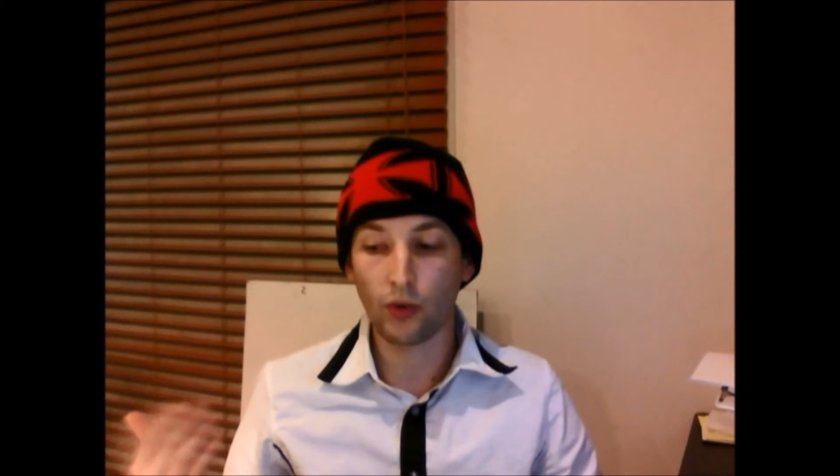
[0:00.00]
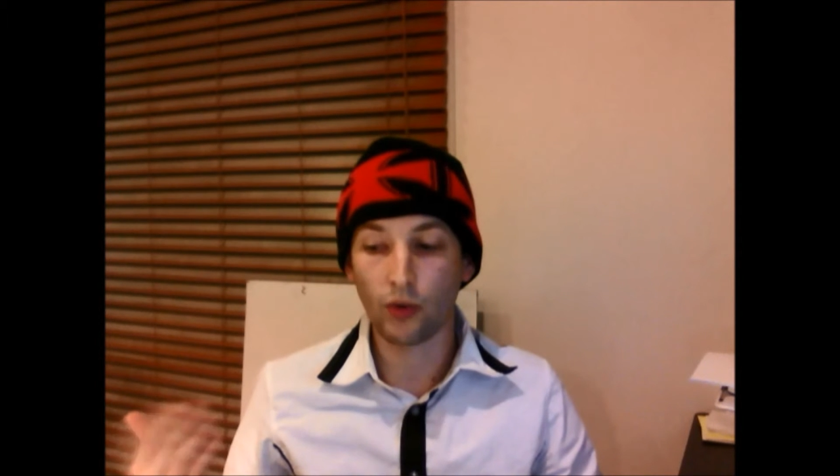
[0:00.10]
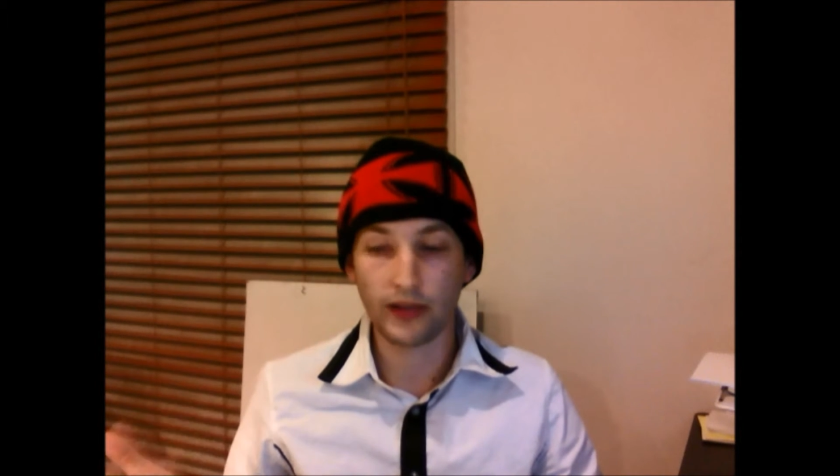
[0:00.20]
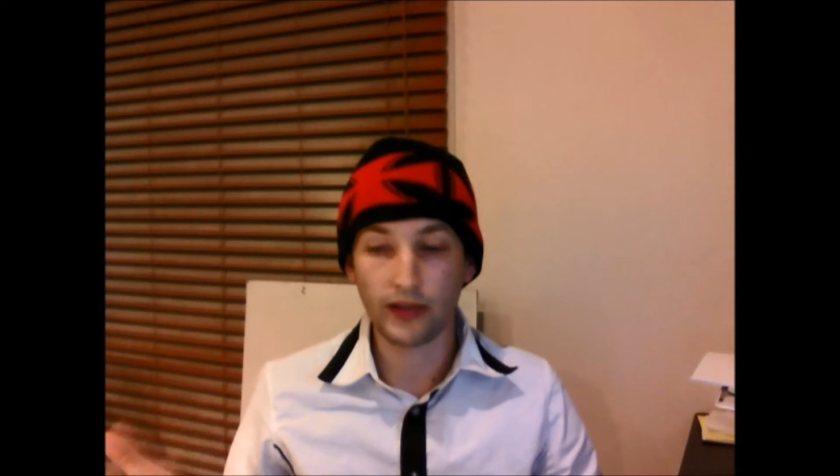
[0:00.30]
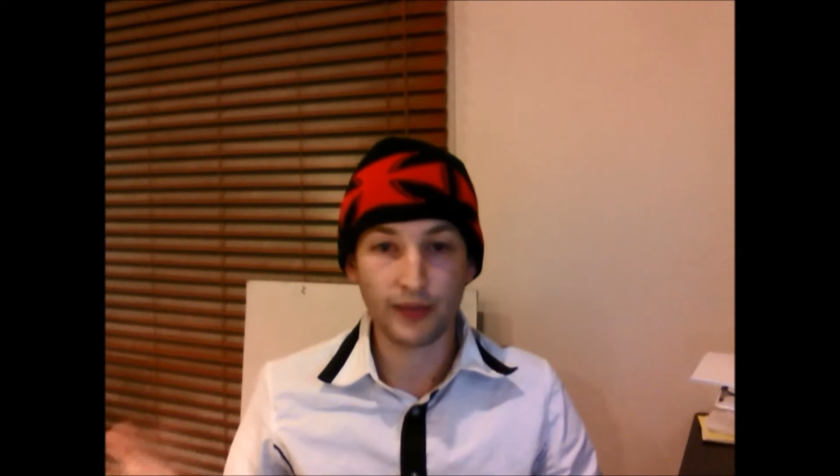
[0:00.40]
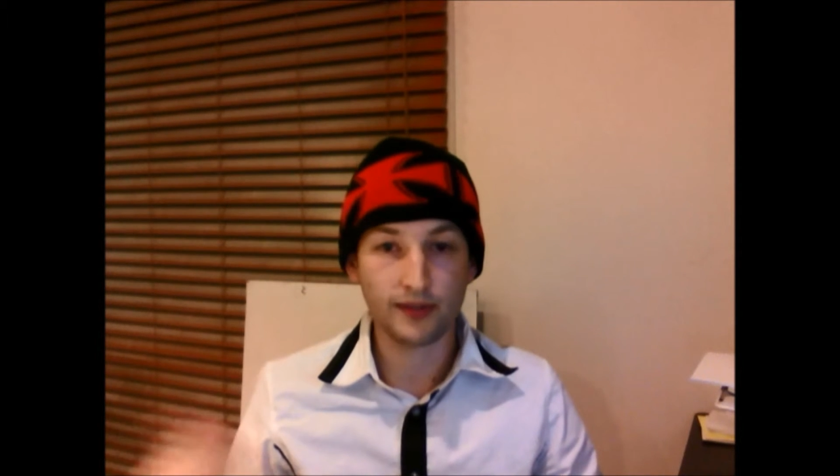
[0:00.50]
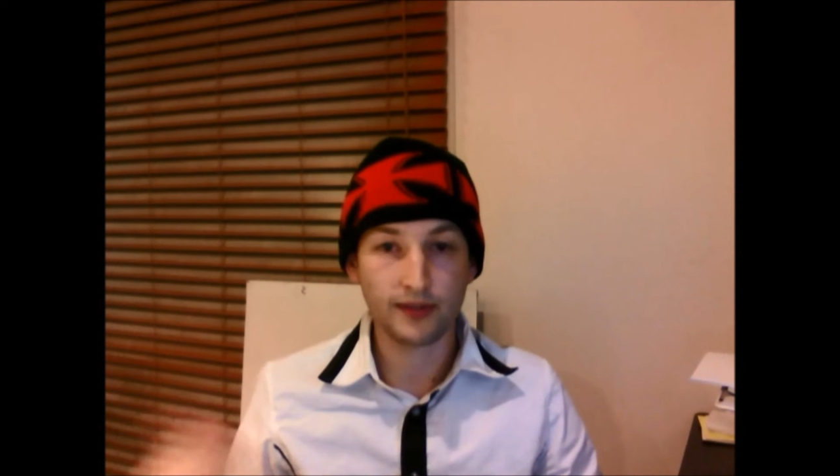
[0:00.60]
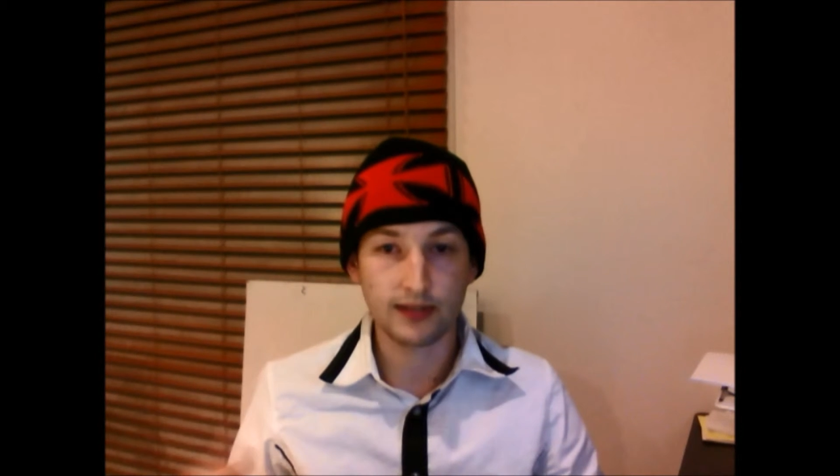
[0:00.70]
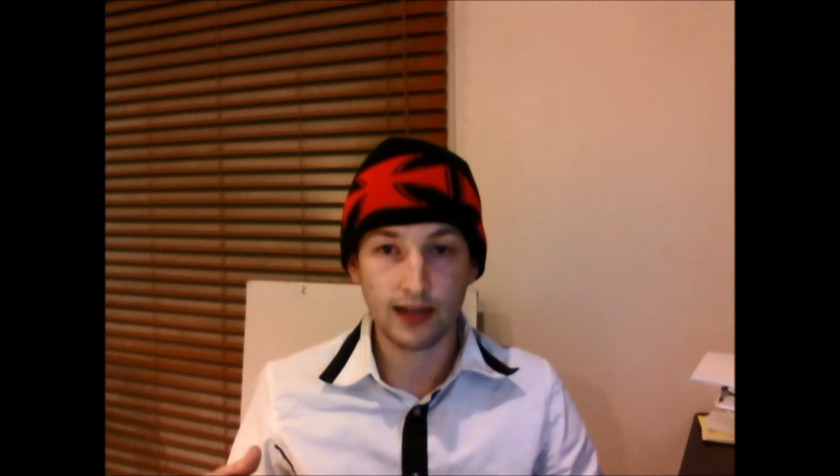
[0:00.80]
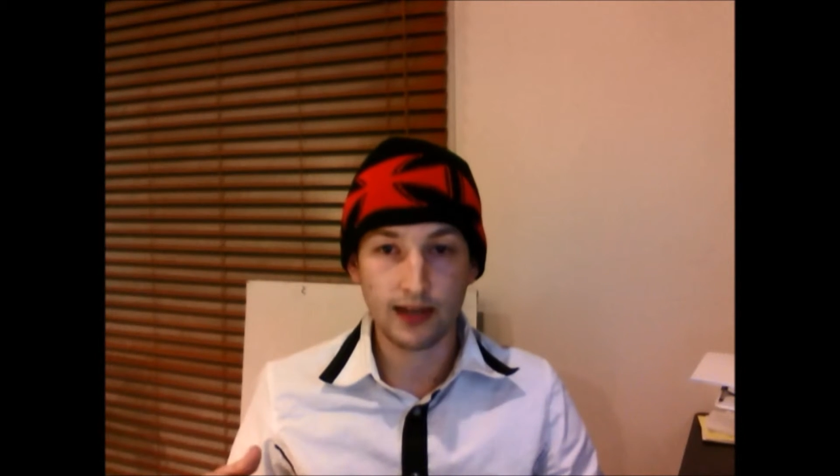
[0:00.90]
What are the ups
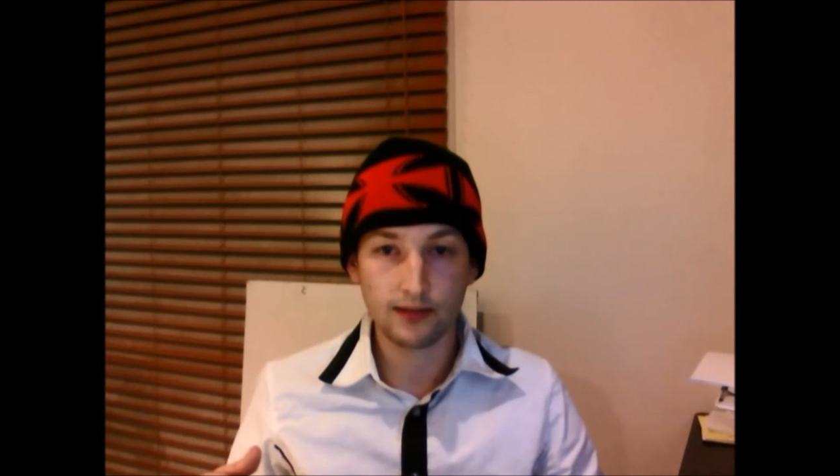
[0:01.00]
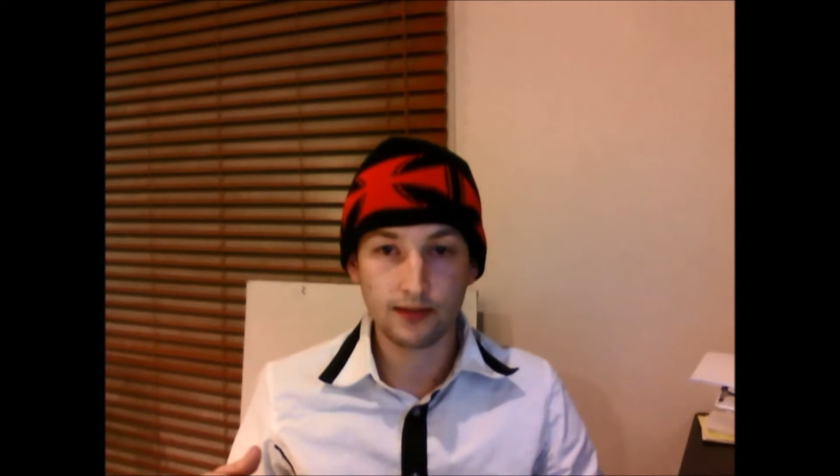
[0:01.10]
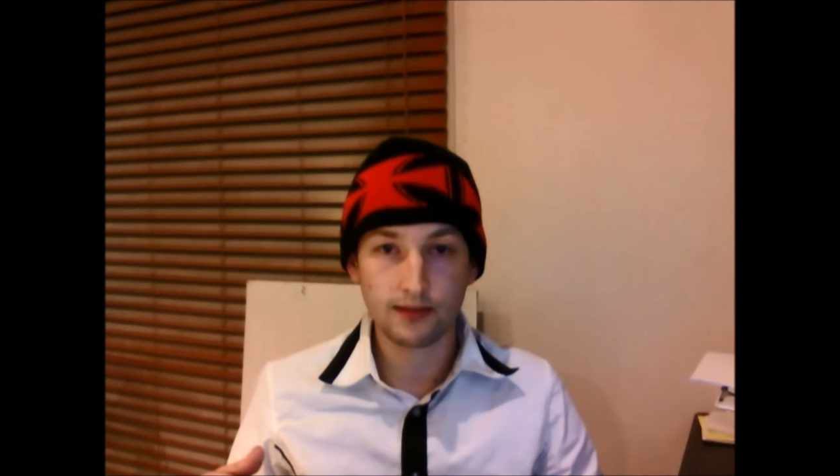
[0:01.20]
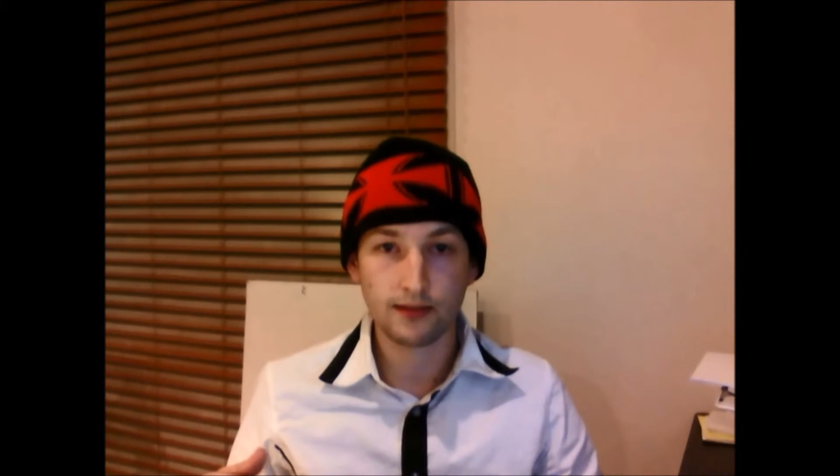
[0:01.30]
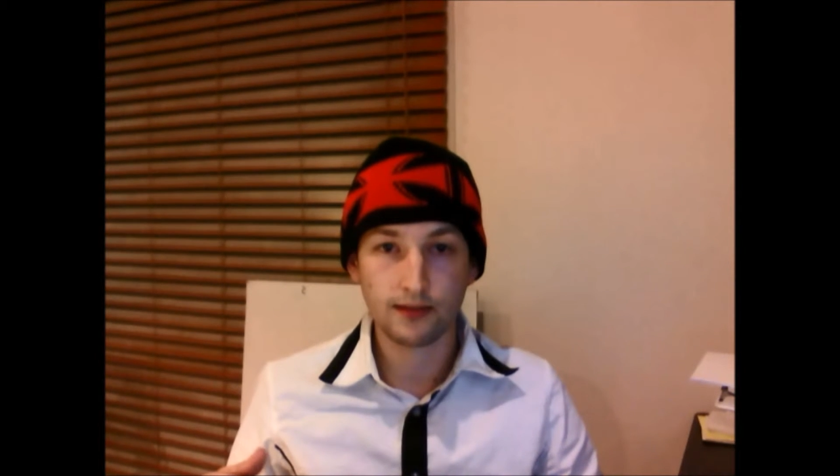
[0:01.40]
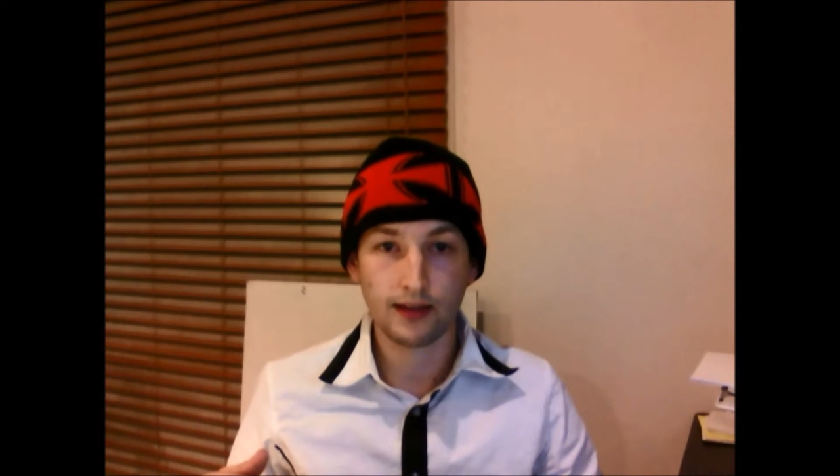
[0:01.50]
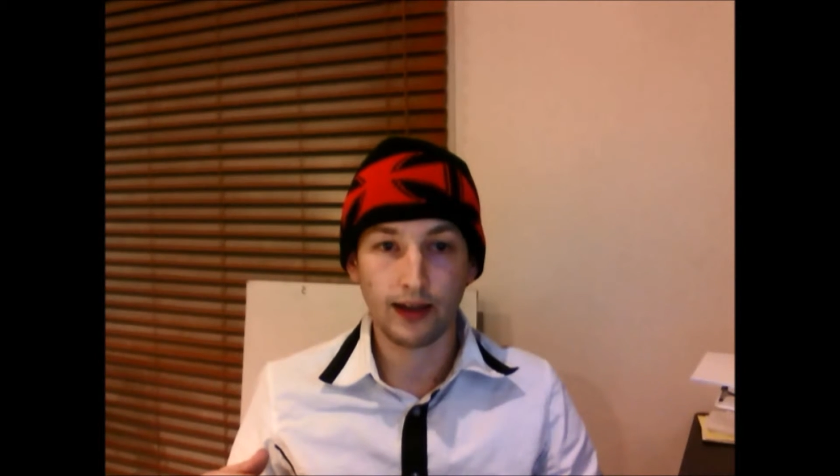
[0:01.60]
and downs?